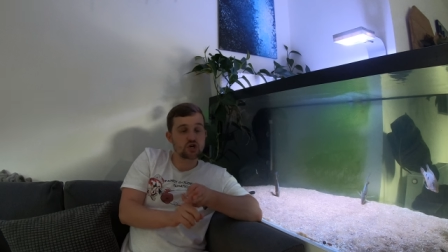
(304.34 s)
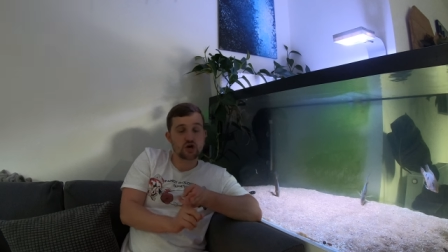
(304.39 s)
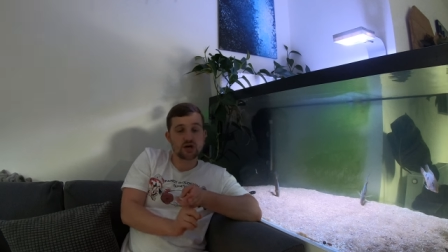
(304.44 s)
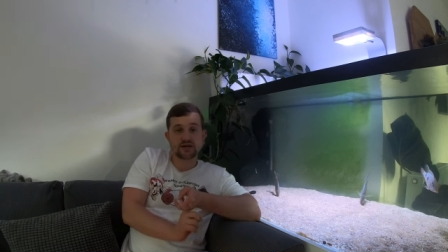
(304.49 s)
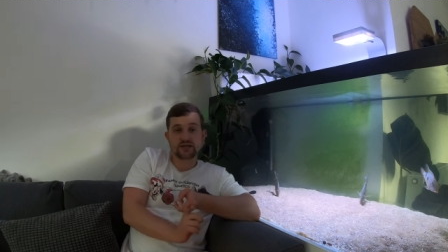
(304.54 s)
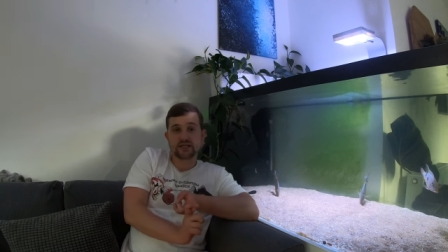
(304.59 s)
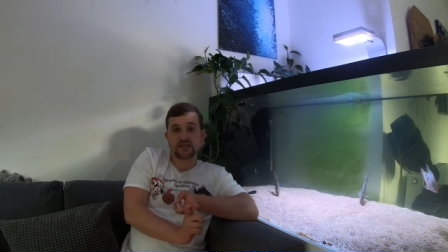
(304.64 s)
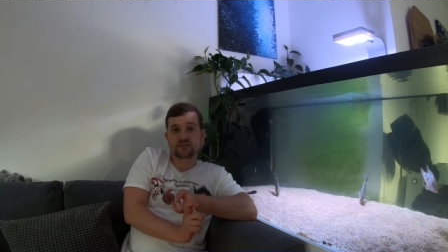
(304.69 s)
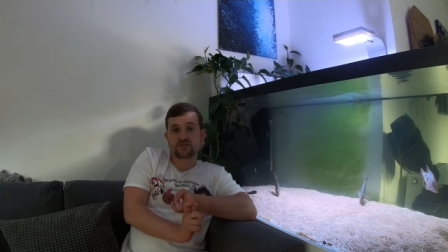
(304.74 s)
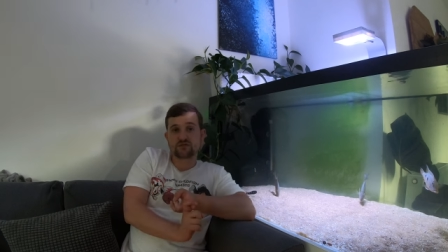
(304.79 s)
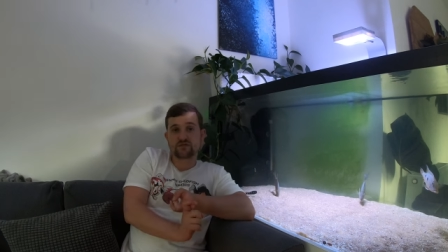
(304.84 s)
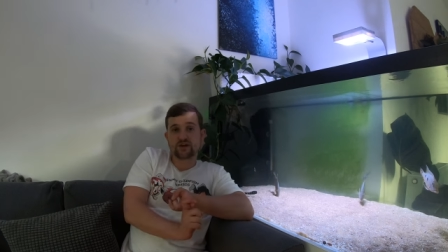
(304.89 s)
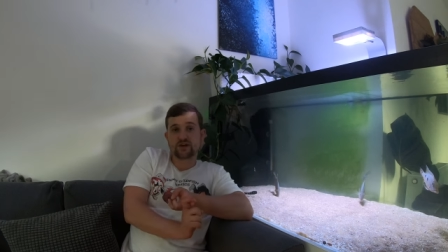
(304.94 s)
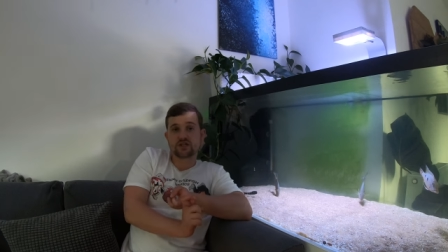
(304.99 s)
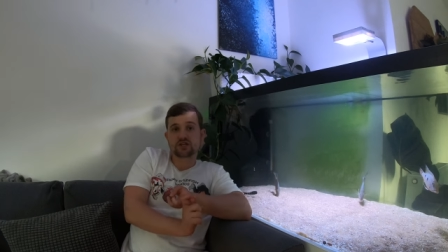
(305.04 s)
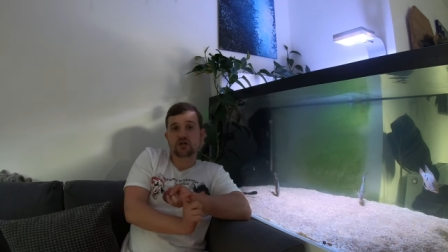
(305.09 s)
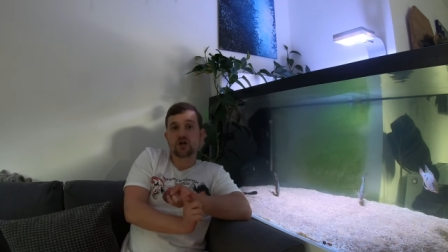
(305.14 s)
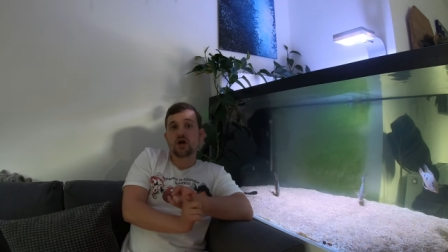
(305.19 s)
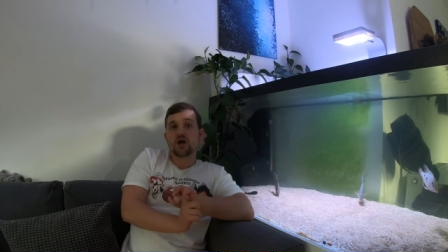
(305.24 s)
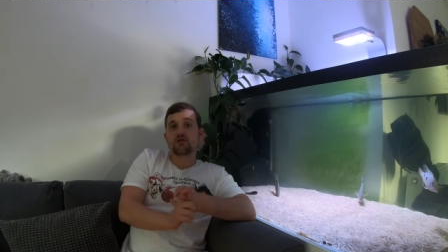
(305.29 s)
Chinese
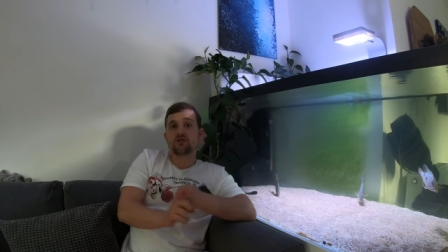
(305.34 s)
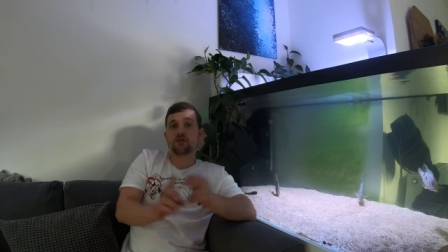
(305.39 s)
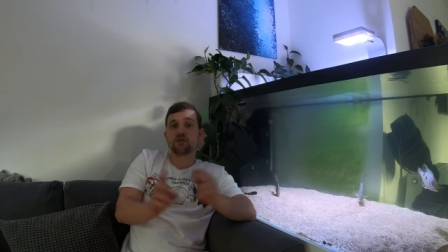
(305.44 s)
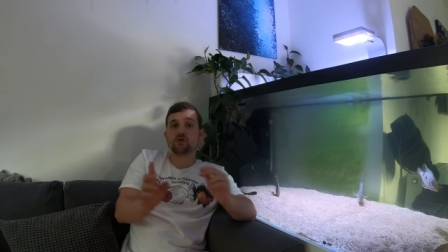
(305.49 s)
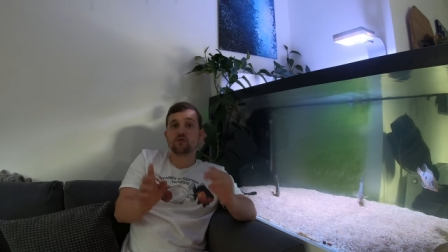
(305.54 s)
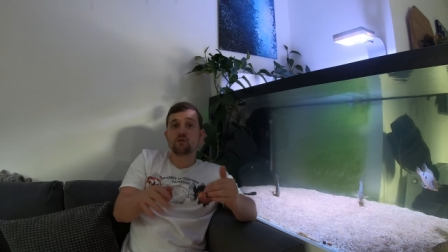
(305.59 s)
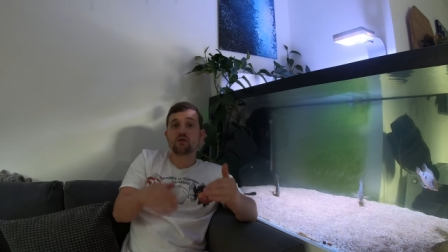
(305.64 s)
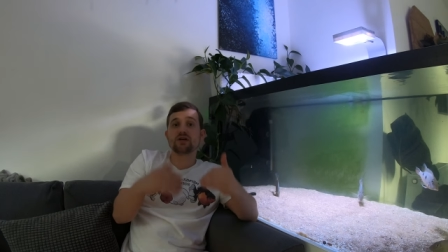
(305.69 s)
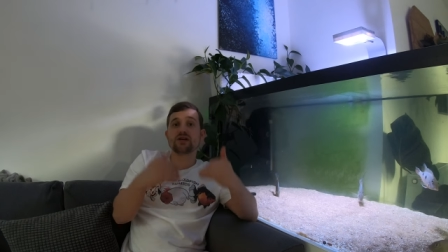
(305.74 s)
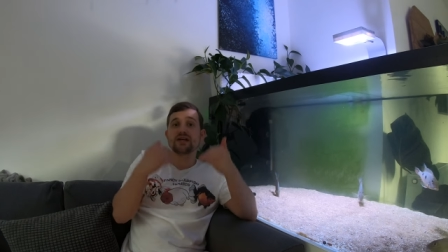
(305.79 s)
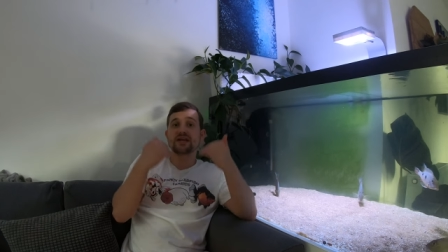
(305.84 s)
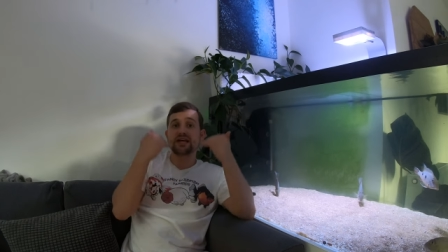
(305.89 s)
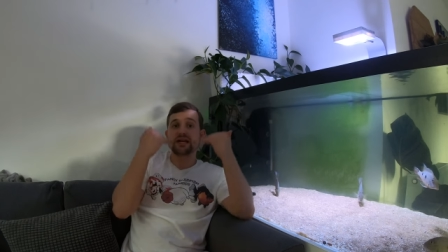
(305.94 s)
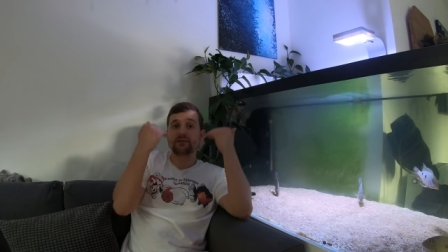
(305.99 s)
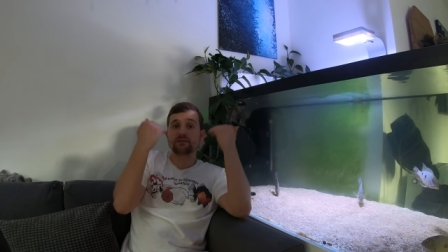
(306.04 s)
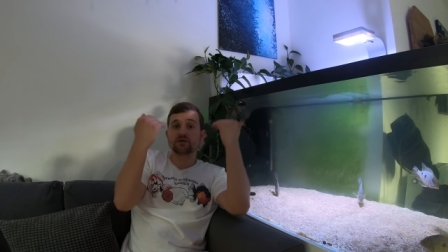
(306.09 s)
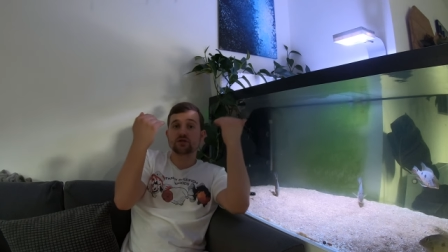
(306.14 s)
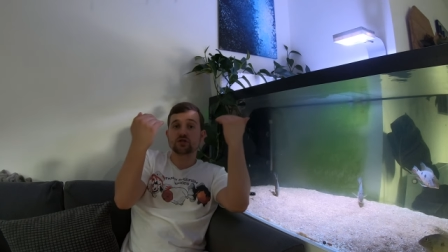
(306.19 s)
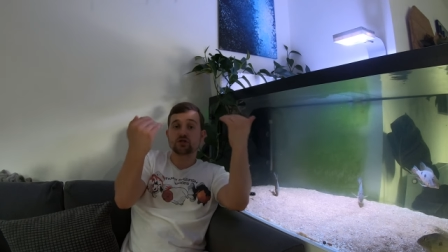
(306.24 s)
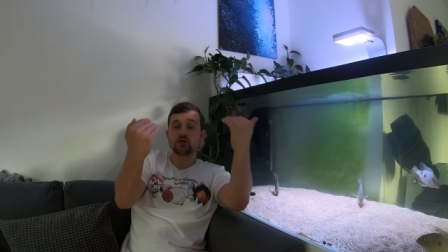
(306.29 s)
fish that you want to
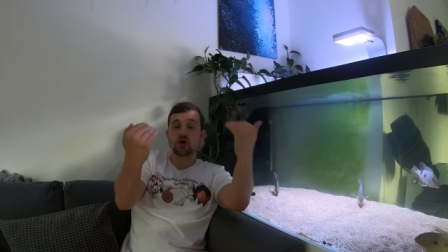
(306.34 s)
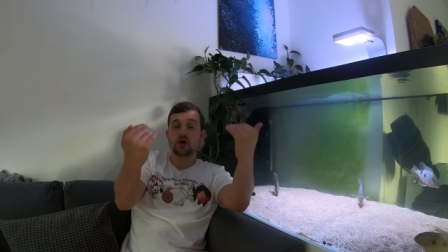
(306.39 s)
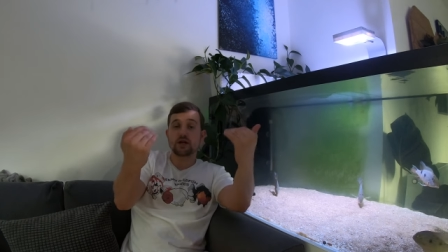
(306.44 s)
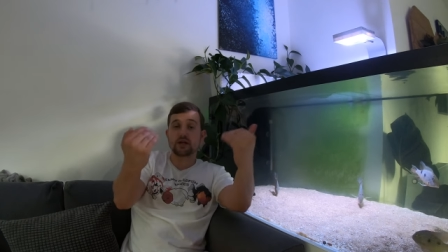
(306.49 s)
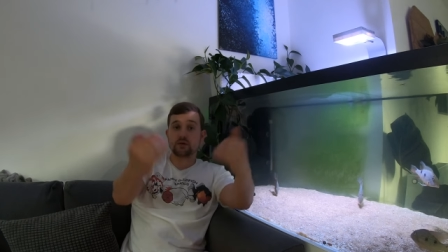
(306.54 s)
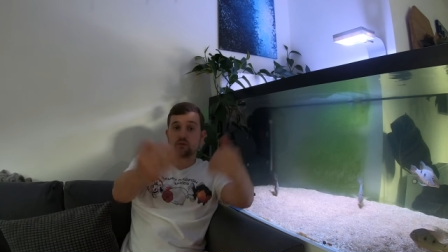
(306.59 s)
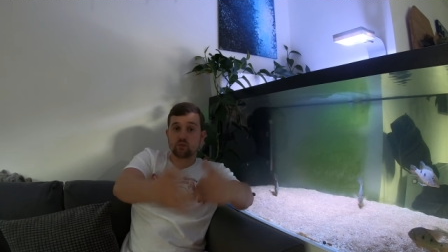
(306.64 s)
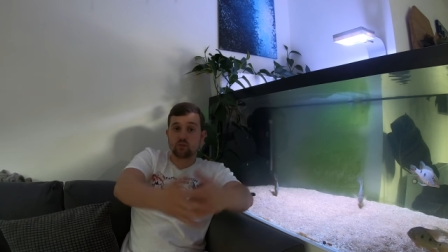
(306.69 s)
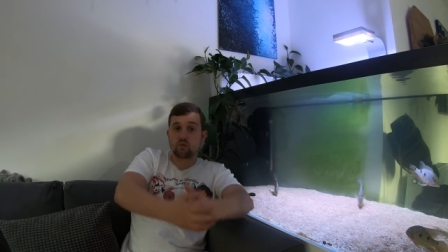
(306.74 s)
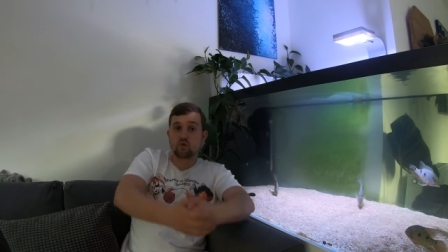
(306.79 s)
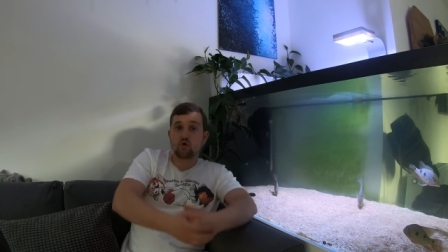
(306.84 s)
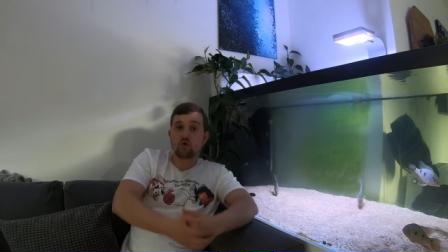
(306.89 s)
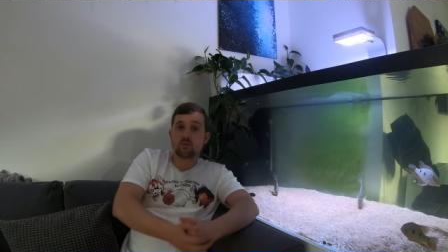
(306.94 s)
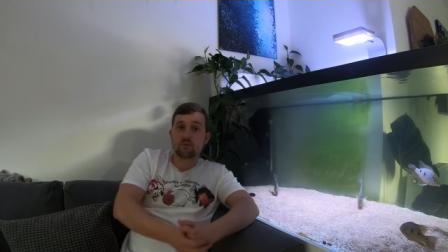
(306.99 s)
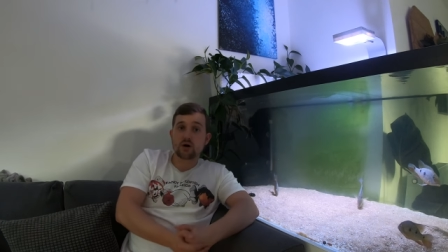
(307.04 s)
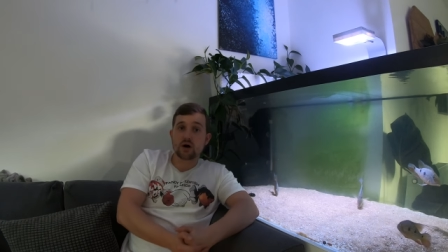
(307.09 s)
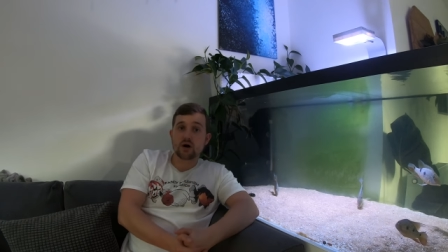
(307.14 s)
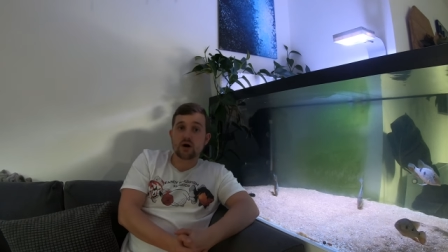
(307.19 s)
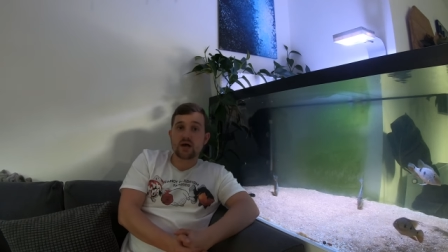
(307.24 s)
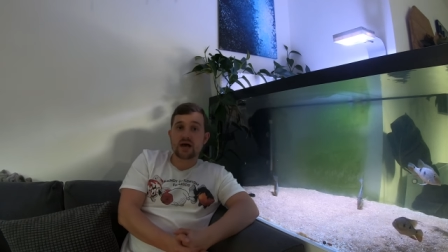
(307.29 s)
keep slightly
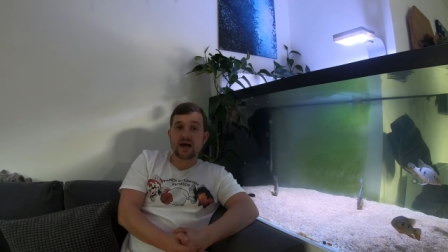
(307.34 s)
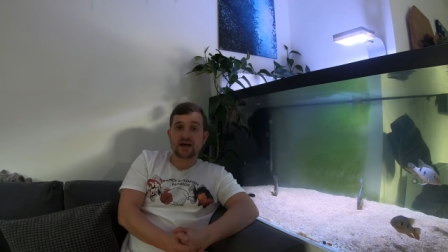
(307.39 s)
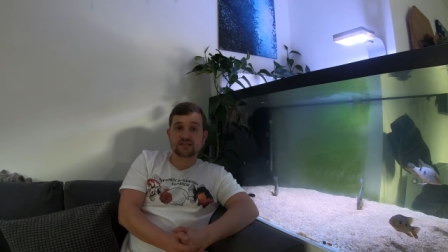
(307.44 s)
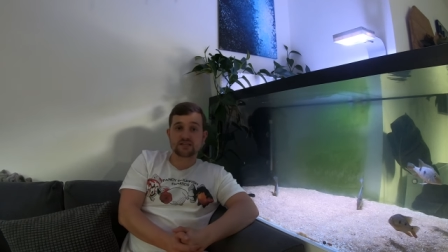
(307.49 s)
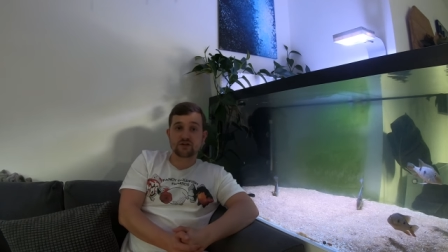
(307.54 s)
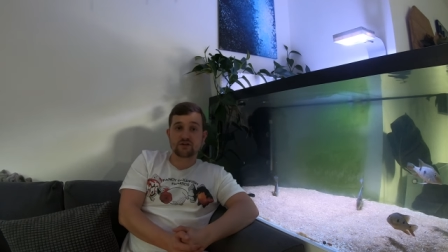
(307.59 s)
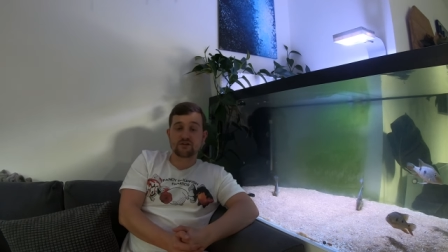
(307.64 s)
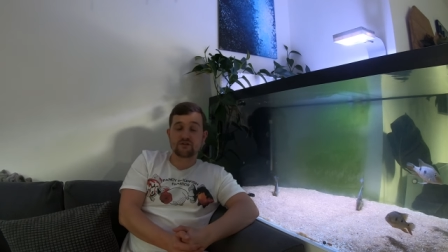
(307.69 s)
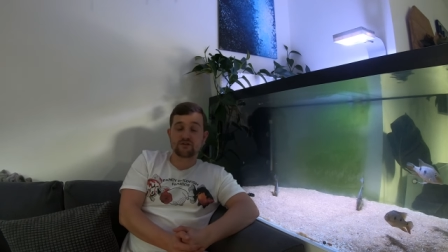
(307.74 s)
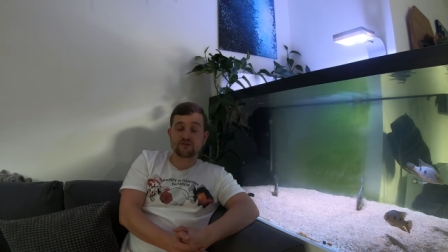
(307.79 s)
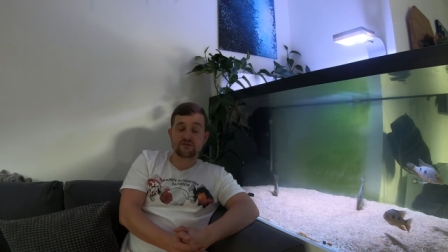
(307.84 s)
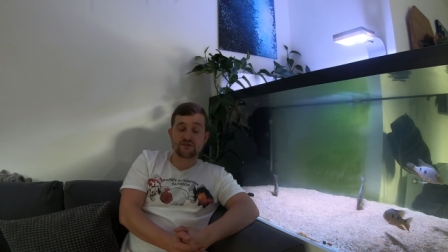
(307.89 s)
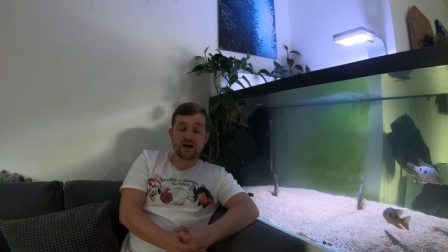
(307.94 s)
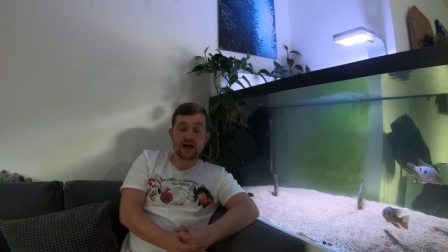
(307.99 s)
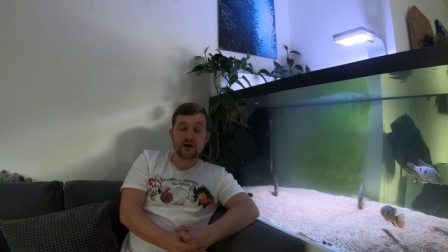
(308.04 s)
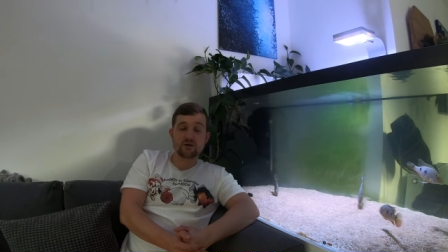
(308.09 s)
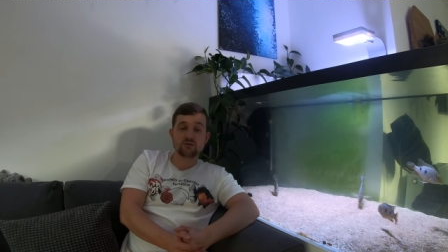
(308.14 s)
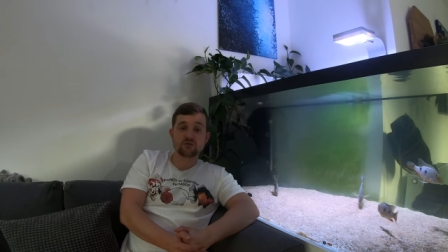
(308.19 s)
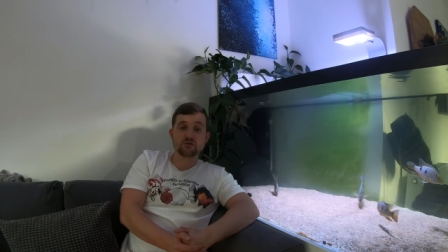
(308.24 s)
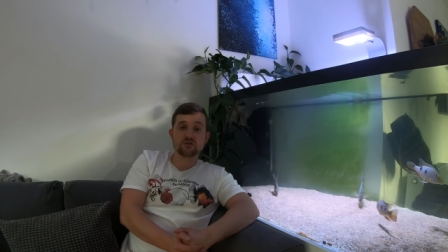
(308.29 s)
warmer, as I've
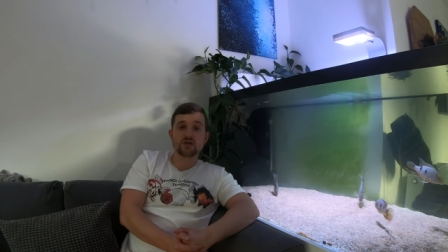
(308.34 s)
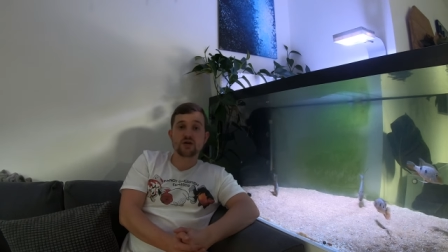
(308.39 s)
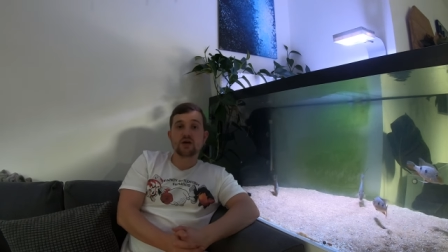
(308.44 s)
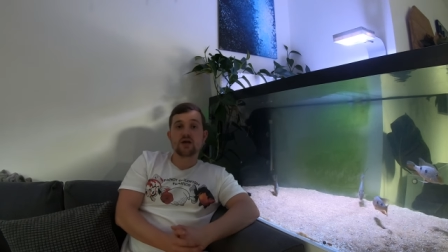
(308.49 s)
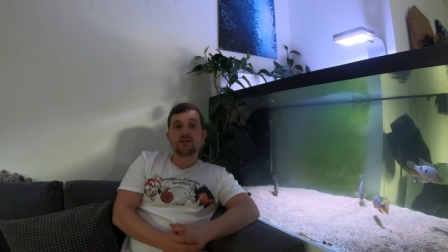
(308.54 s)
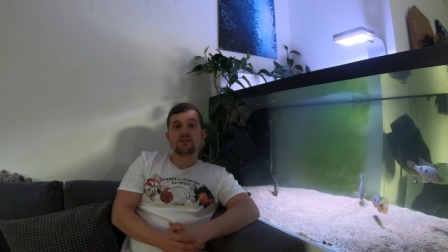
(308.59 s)
found.